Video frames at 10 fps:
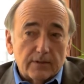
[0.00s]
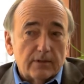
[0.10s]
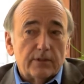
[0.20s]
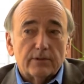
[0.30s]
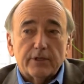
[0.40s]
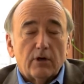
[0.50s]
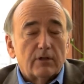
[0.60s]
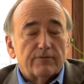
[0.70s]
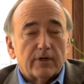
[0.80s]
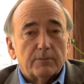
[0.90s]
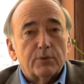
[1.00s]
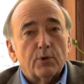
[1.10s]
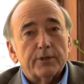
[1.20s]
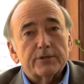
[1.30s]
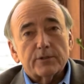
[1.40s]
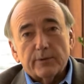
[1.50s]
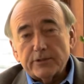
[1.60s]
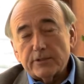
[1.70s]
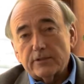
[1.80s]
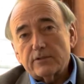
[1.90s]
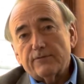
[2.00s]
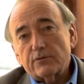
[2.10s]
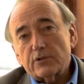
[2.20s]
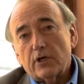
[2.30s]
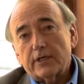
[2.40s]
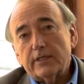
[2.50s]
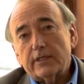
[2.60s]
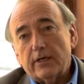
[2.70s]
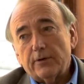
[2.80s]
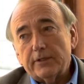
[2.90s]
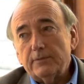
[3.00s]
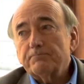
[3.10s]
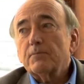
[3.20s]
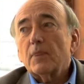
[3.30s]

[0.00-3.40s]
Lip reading: nearly all of our employees are residents of Ozaukee County.